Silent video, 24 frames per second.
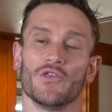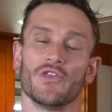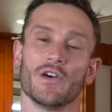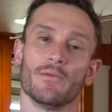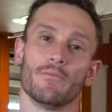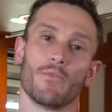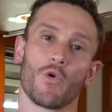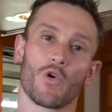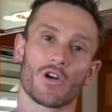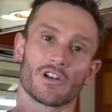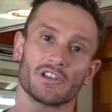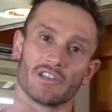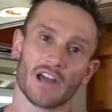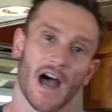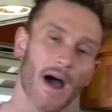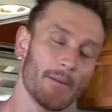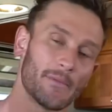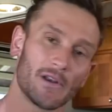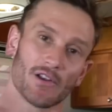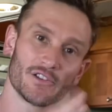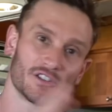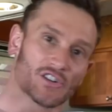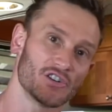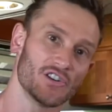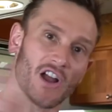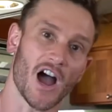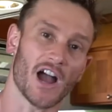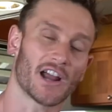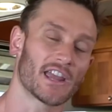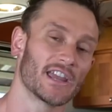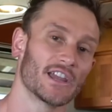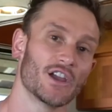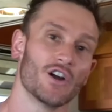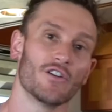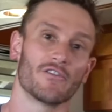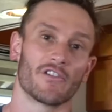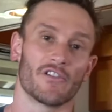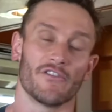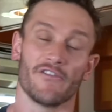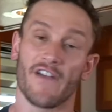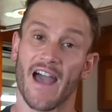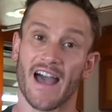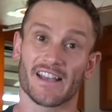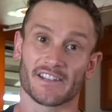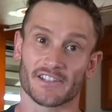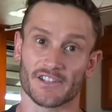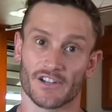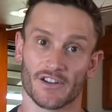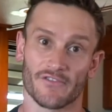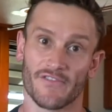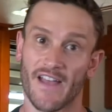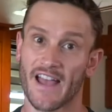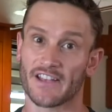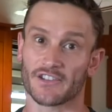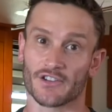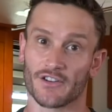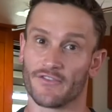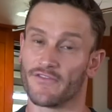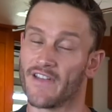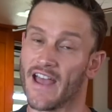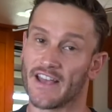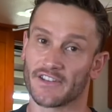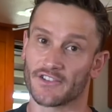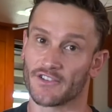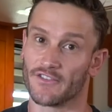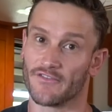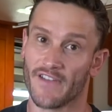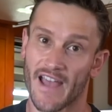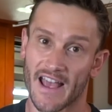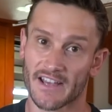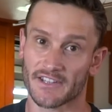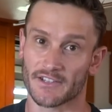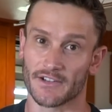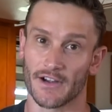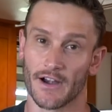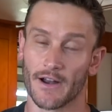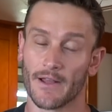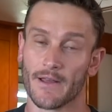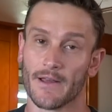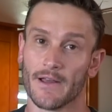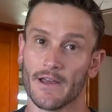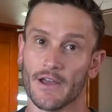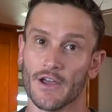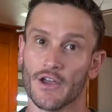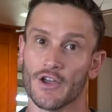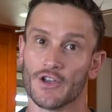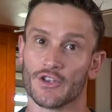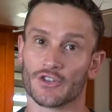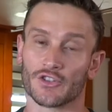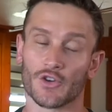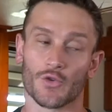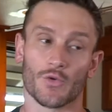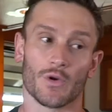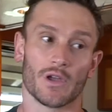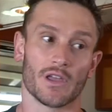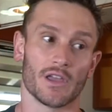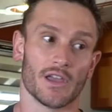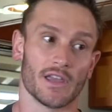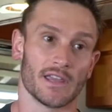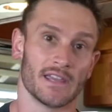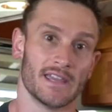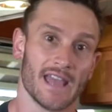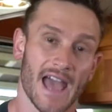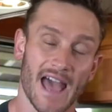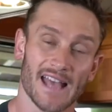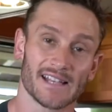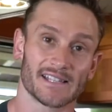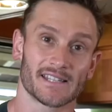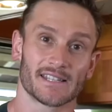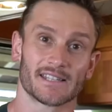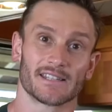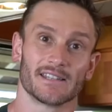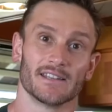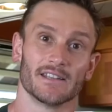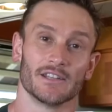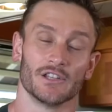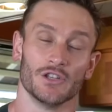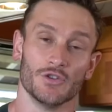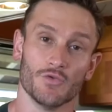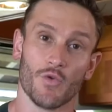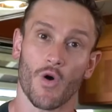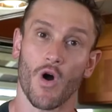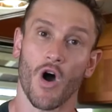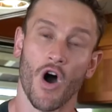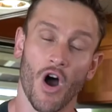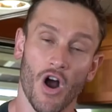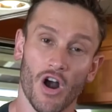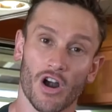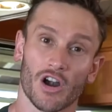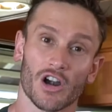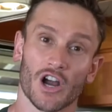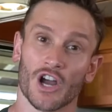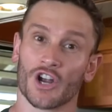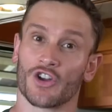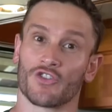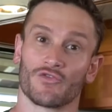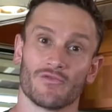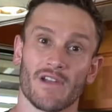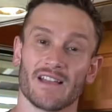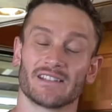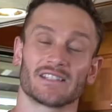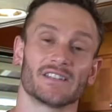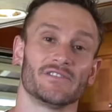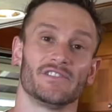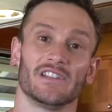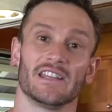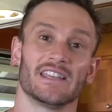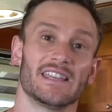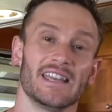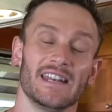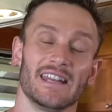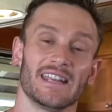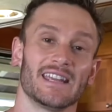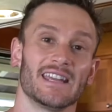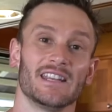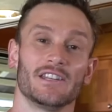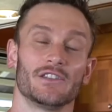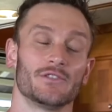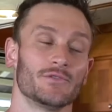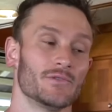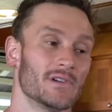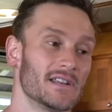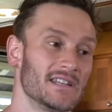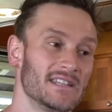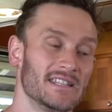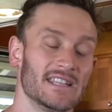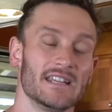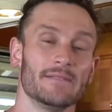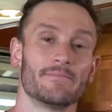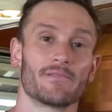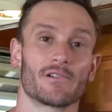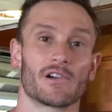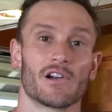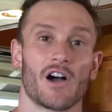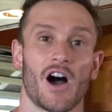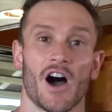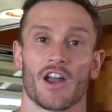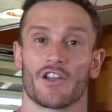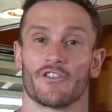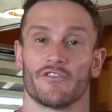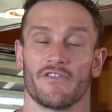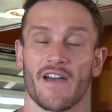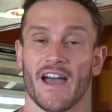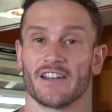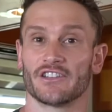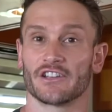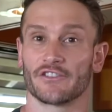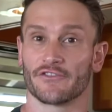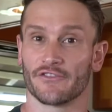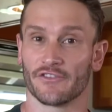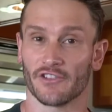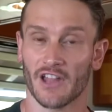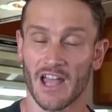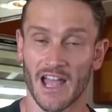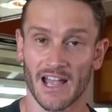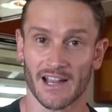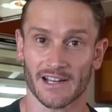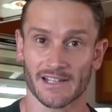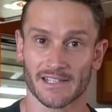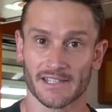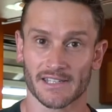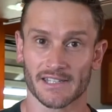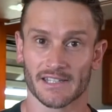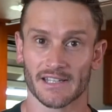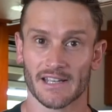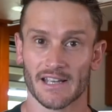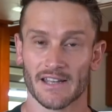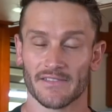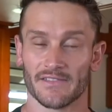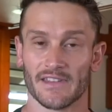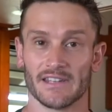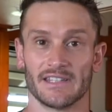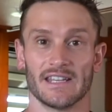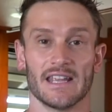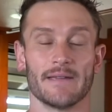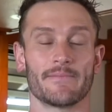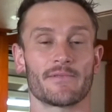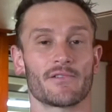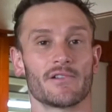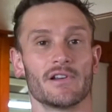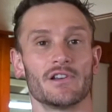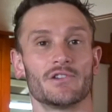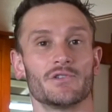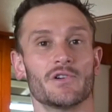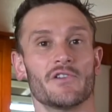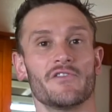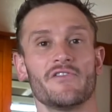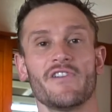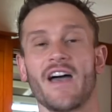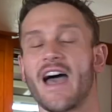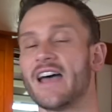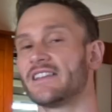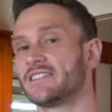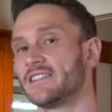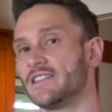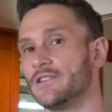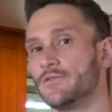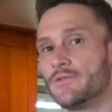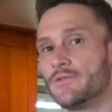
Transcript: the more dominoes you're knocking over faster and faster and faster and faster. So yes, you are aggressively getting into a deeper autophagic flux the deeper into a fast that